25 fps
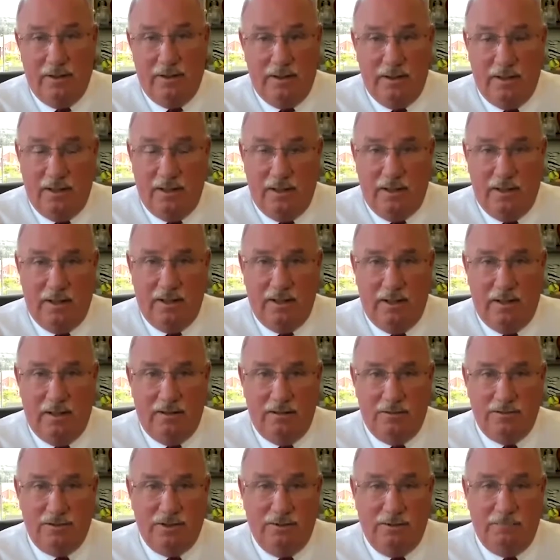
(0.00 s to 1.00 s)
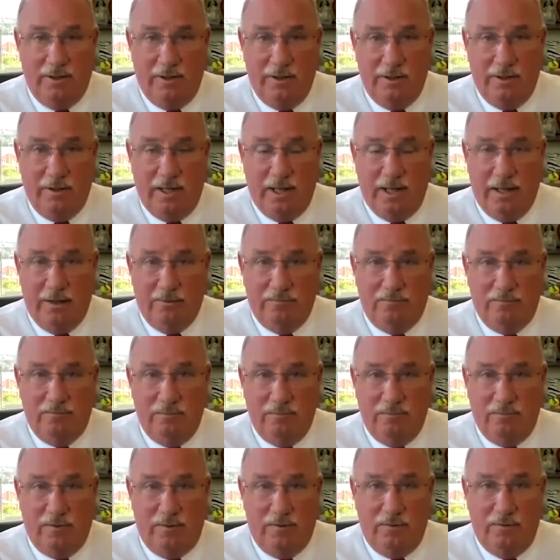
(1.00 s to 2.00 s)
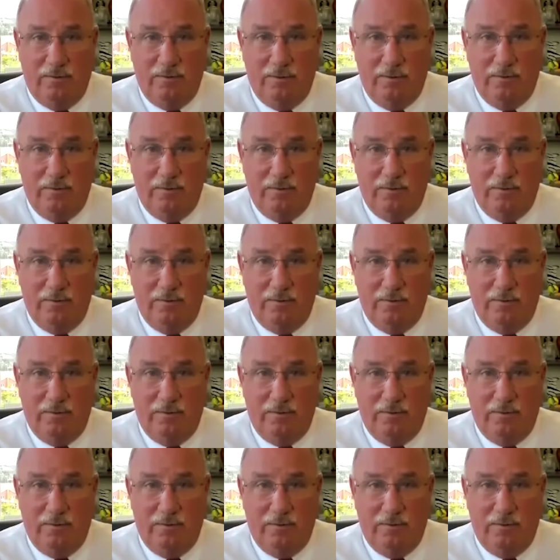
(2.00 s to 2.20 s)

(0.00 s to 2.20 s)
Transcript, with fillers: and somebody, they answer the phone